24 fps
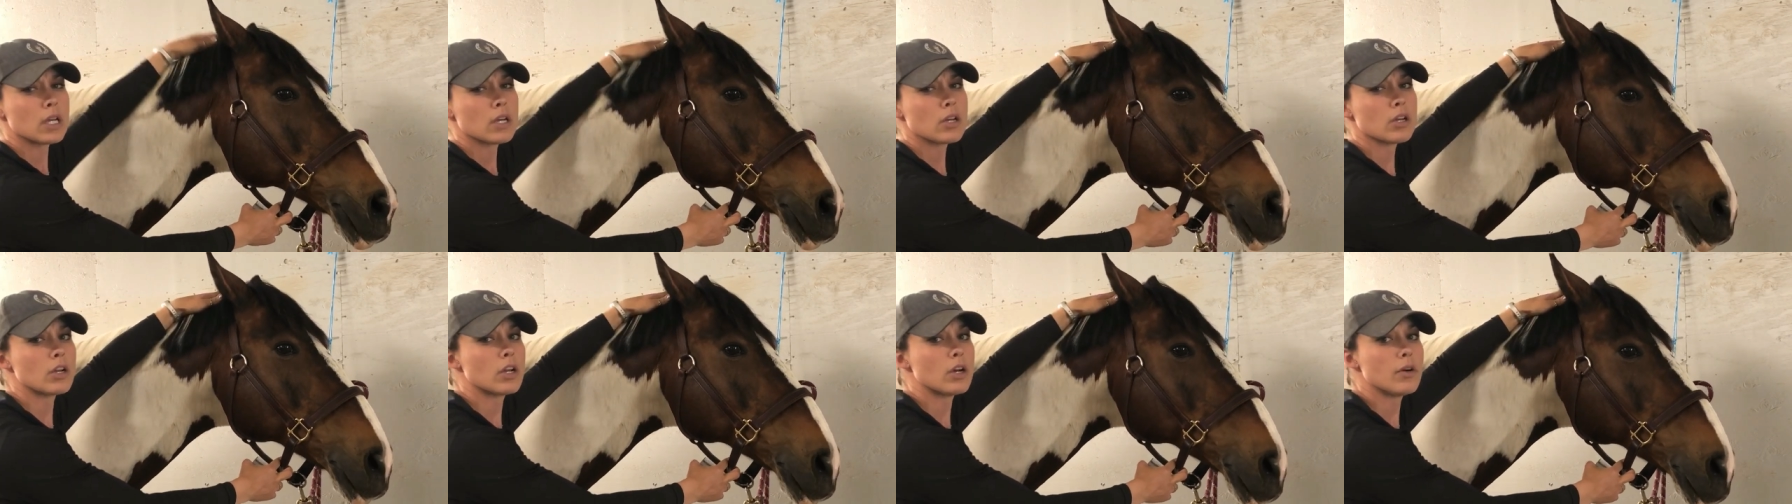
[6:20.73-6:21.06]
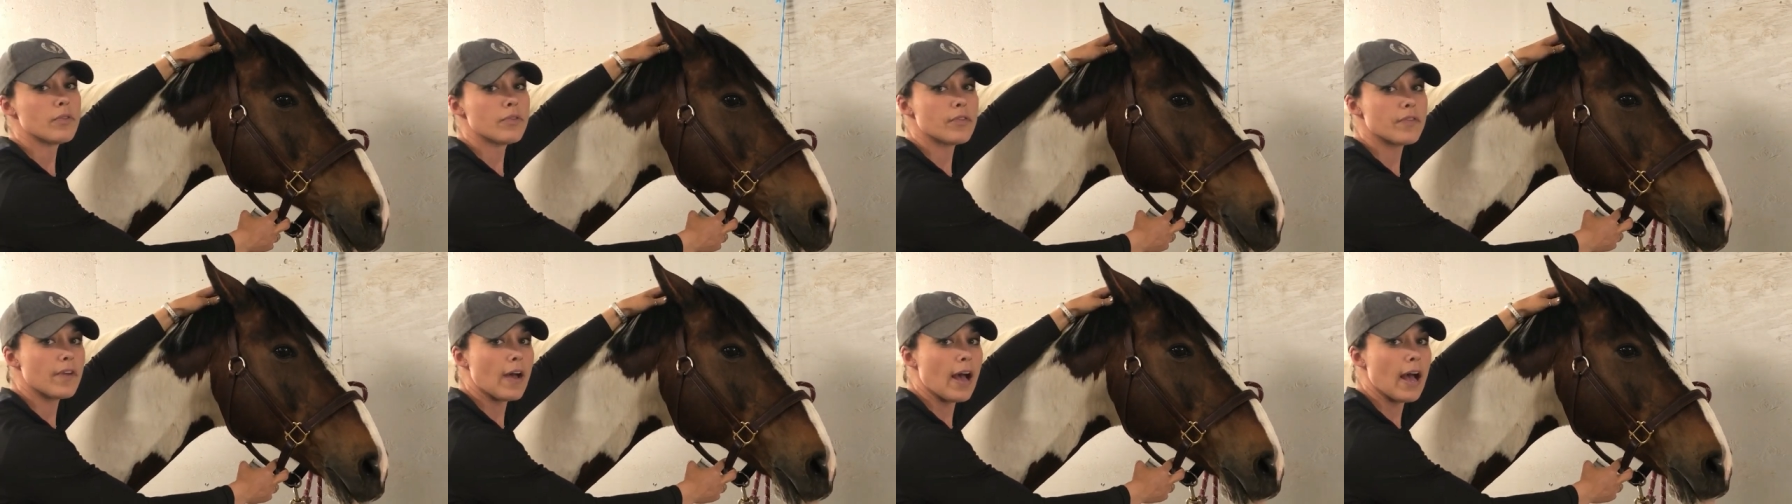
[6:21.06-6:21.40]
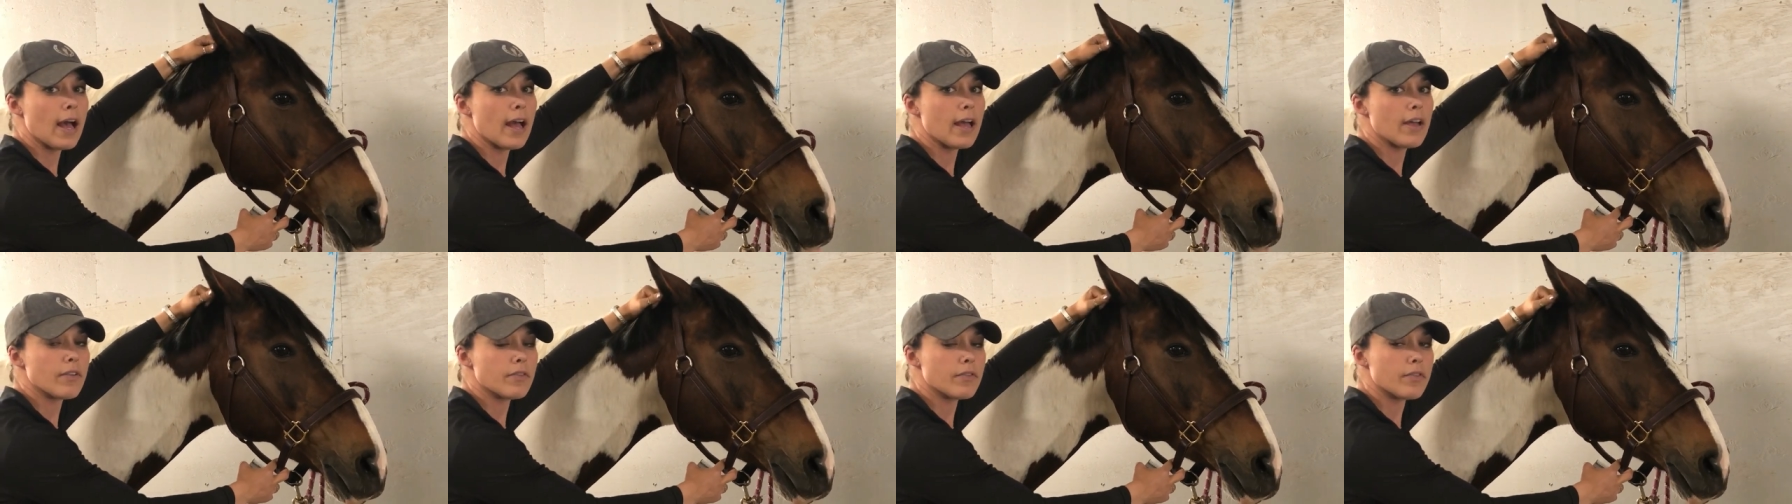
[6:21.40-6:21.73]
I don't know,
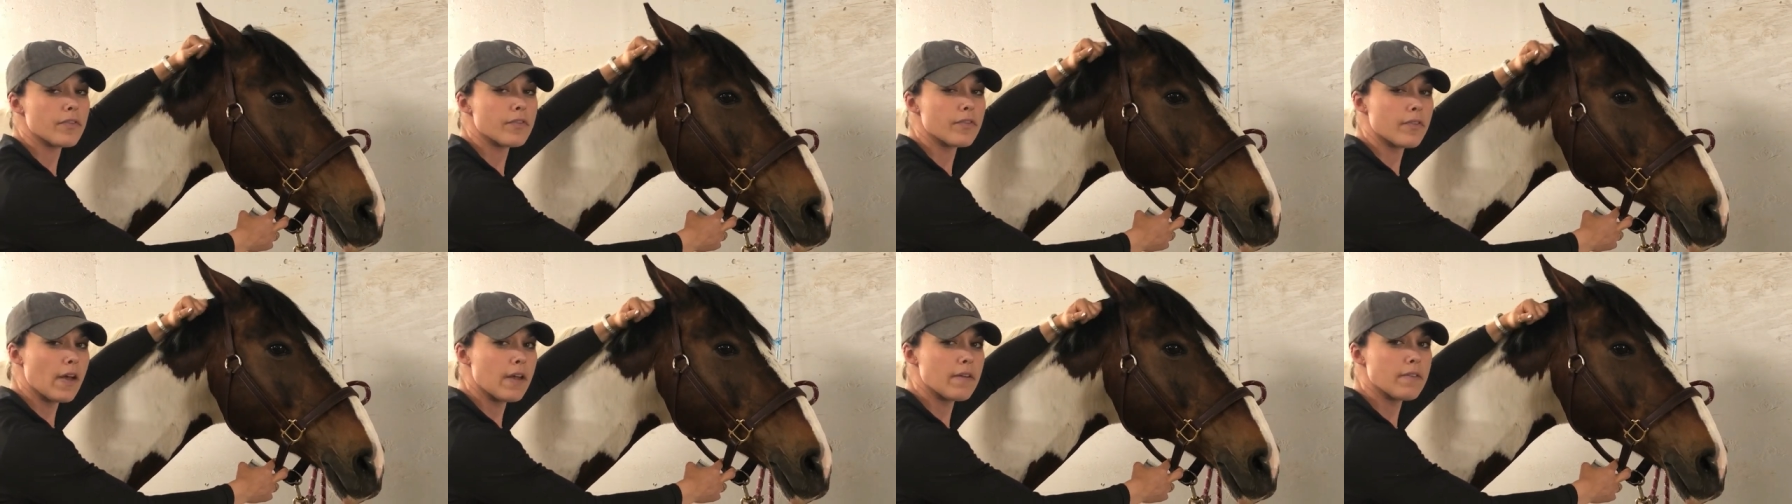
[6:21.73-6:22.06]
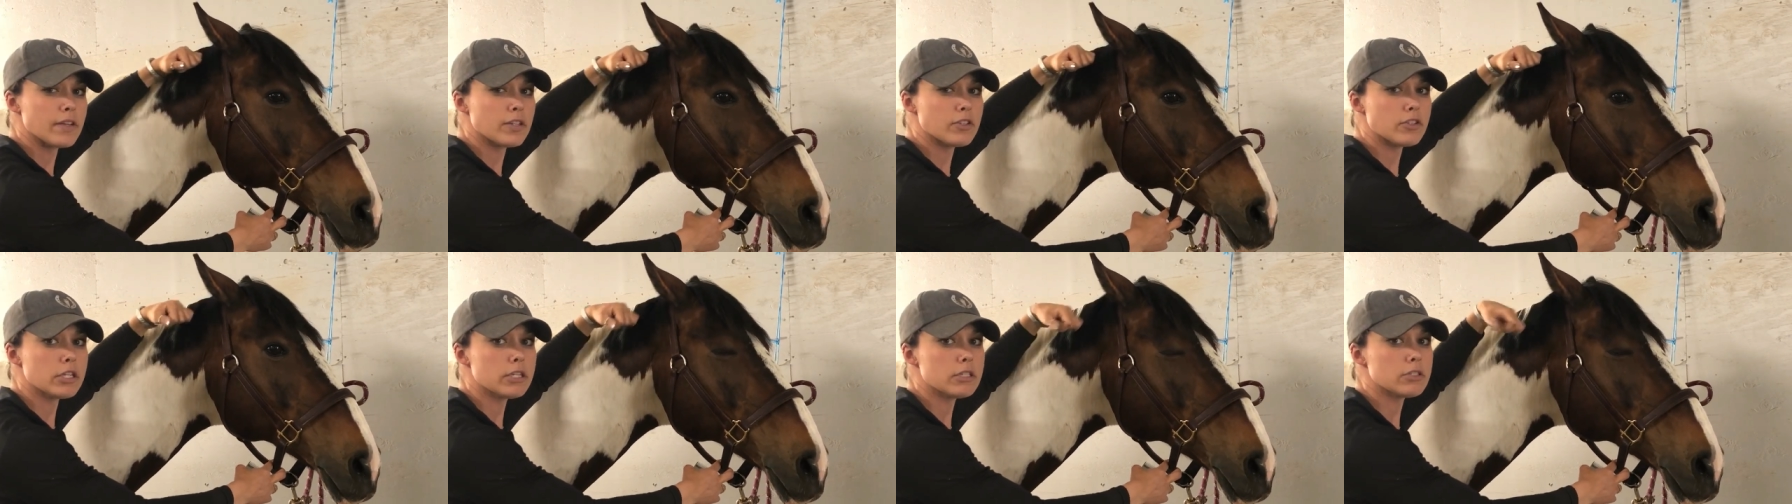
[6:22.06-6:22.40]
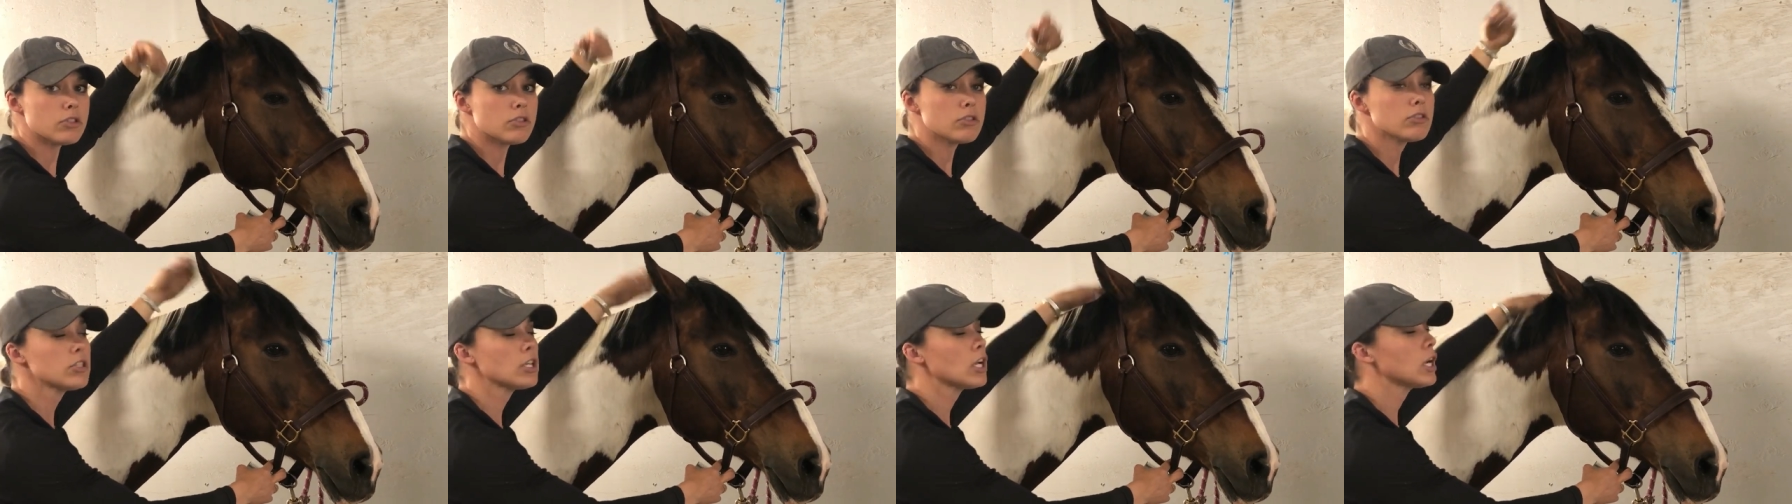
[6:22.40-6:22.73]
5
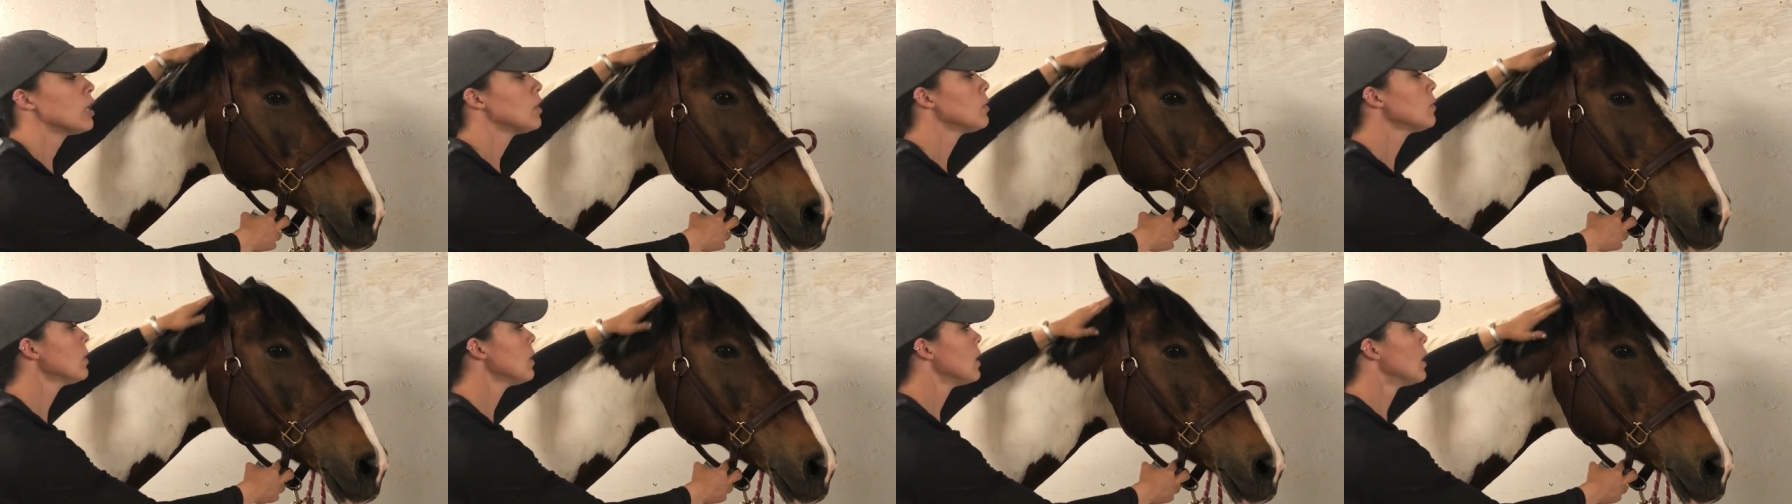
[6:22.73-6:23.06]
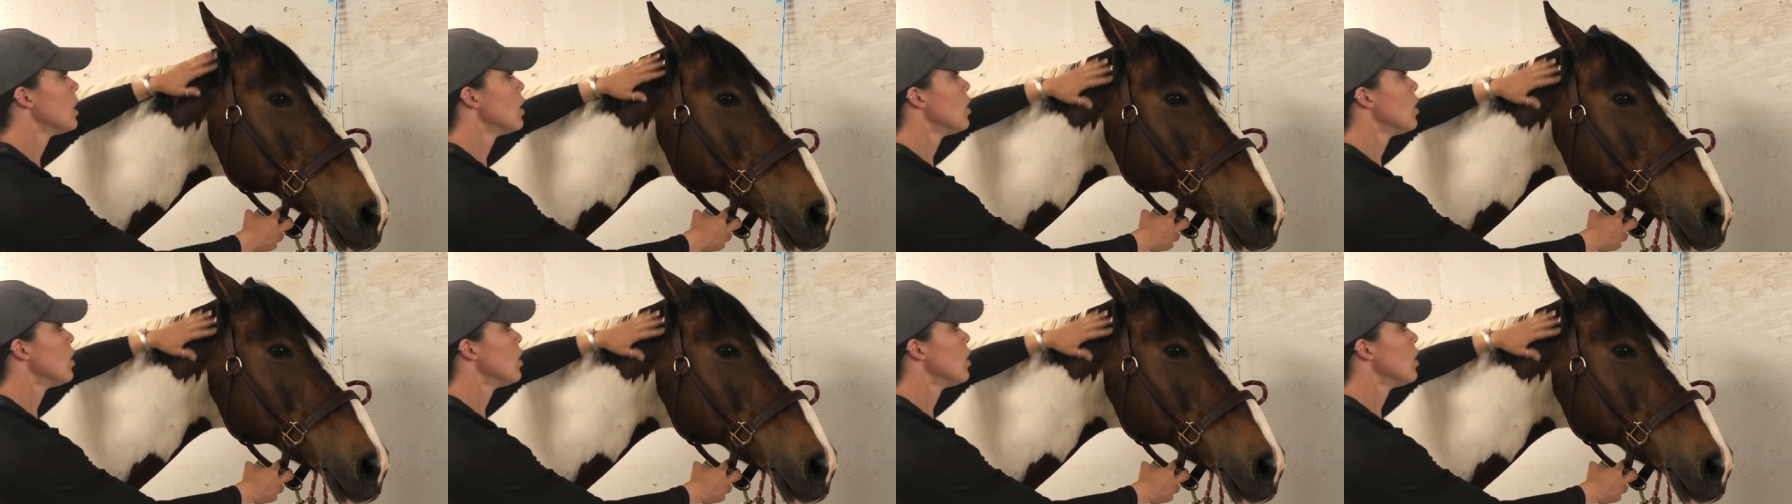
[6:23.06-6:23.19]
inches or so.